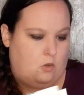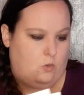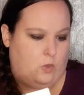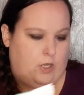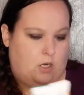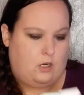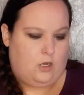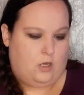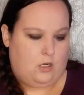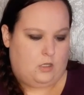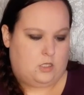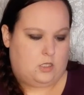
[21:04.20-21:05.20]
we are
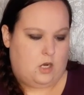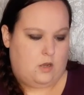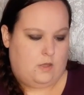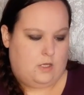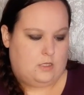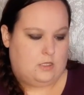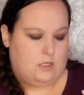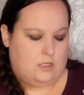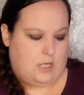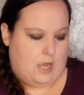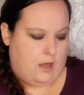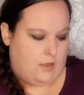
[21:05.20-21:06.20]
gonna start these and
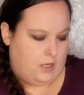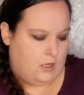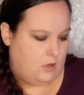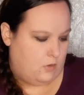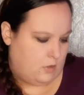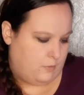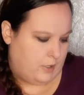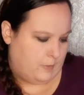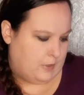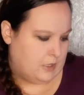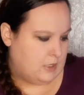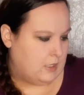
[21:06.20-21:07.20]
see how they go. They're
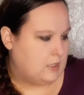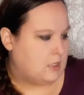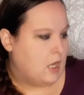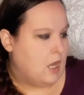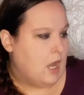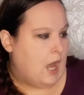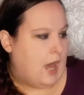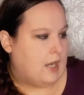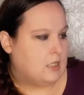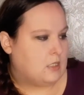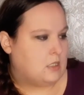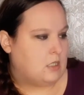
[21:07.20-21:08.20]
burpee seeds, and
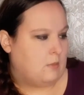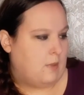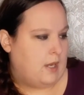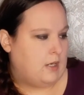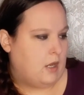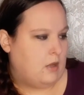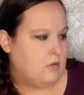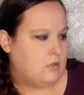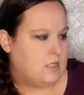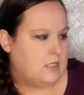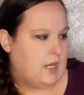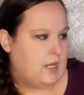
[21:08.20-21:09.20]
it's tomato
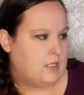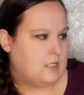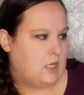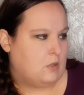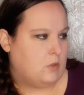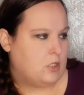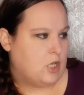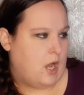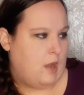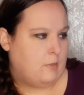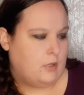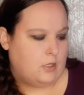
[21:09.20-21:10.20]
steak sandwich
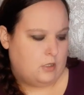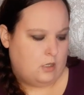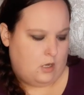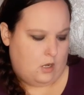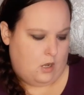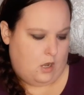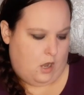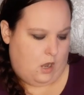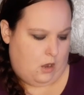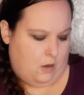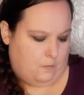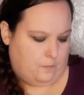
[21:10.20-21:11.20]
hybrid.
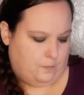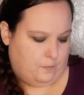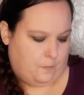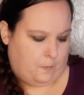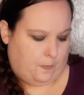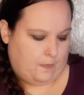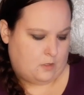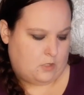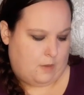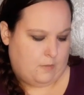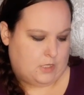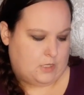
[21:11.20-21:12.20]
So
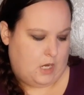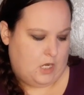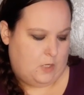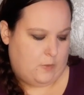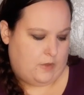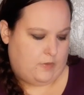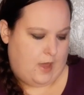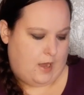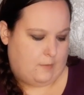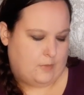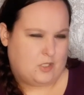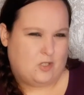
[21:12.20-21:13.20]
I'm excited about that.
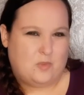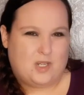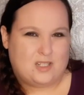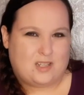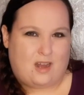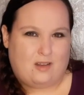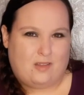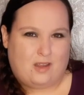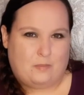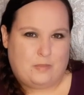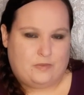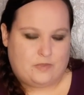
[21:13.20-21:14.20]
I'm assuming it's kind of like
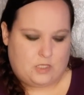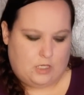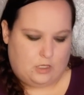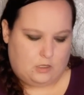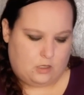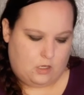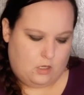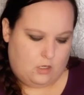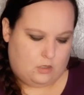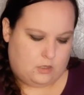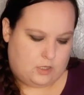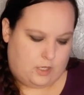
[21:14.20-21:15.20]
a beefsteak,
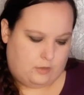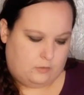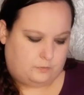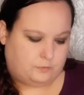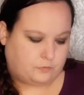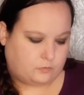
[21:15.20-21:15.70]
so